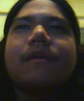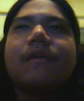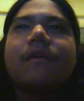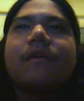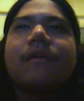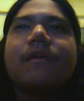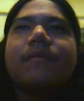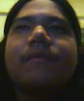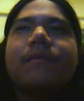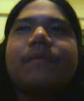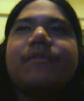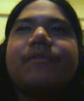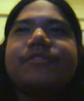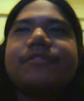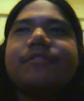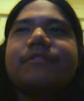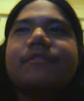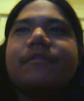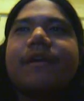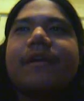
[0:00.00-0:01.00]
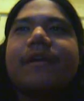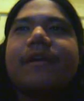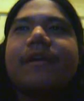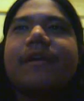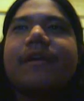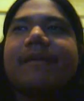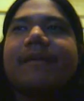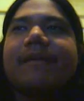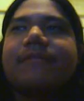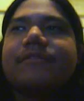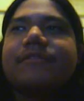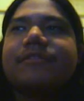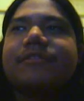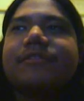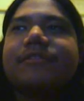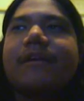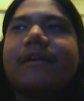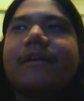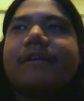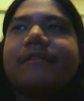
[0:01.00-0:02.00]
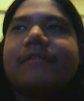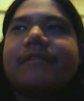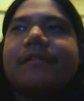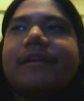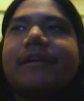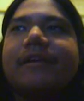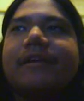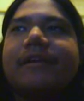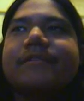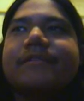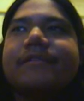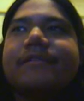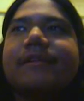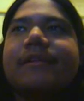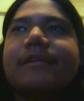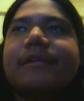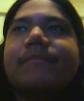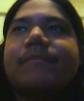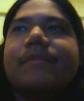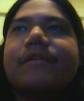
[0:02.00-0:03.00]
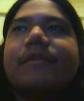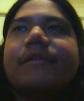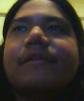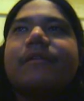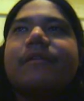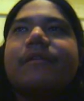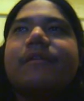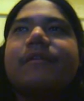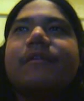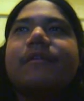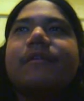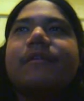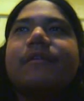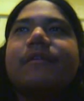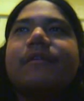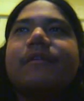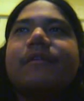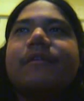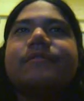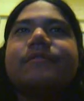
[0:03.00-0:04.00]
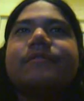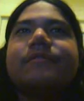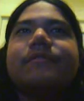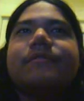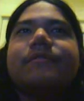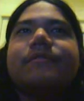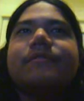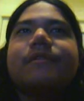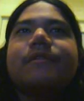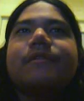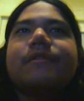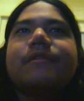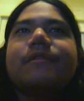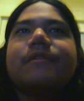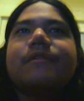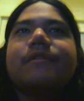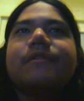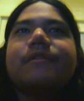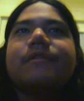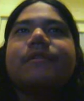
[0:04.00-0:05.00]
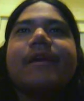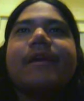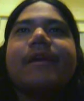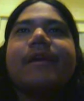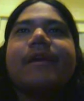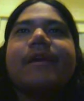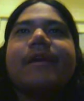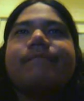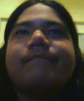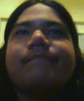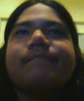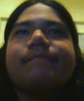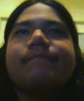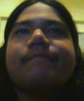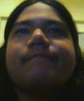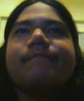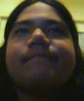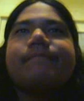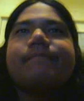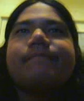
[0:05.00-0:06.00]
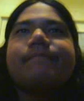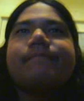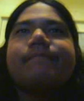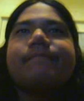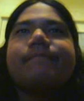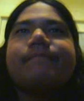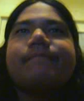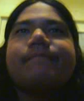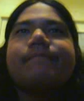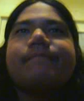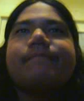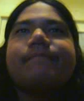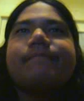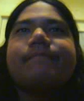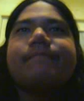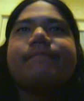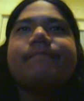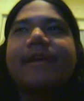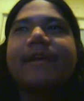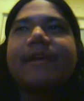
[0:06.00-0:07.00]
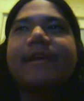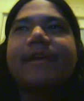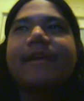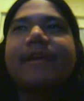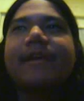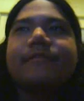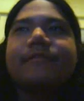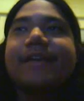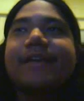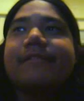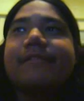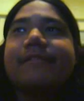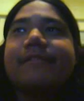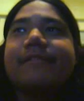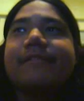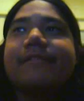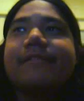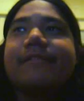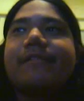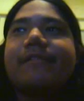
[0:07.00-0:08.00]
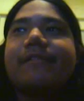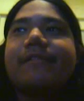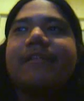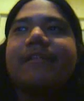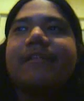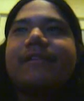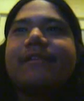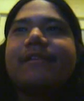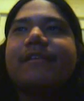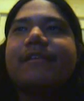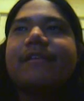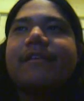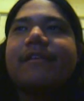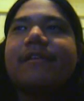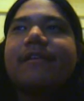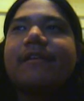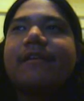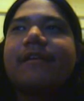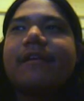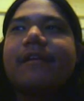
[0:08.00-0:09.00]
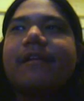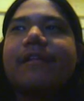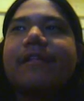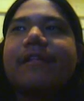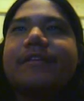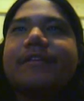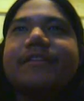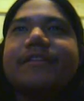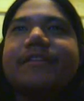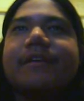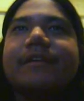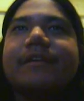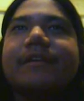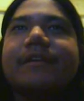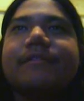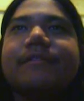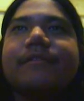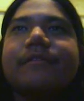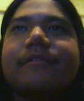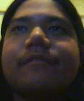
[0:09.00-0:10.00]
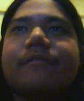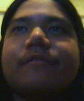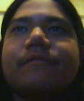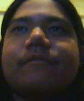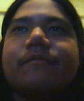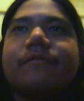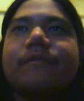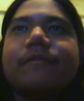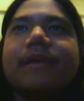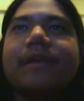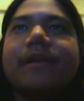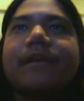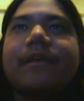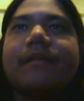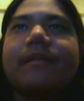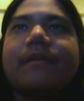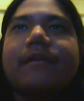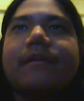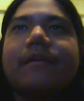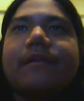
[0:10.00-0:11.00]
I'm pretty sure I gave her a shout out the last time. So, if I, find her channel, I'll let you guys know, and,